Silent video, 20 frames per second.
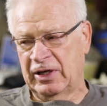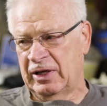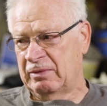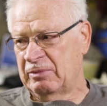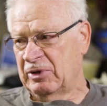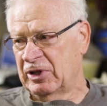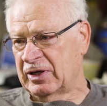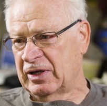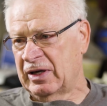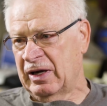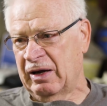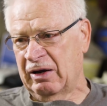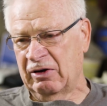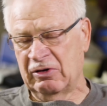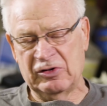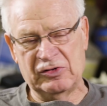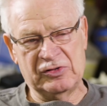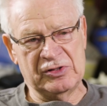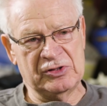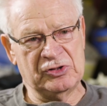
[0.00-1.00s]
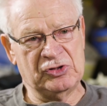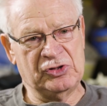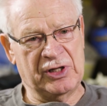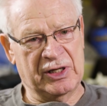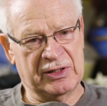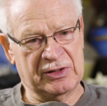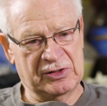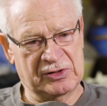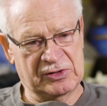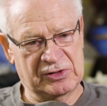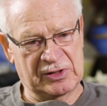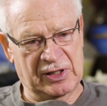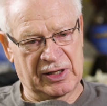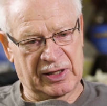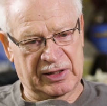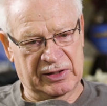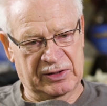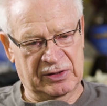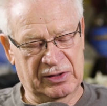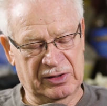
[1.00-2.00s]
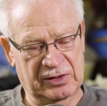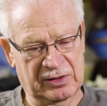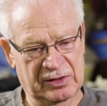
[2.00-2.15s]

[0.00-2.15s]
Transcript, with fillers: name of the car is Injecticide.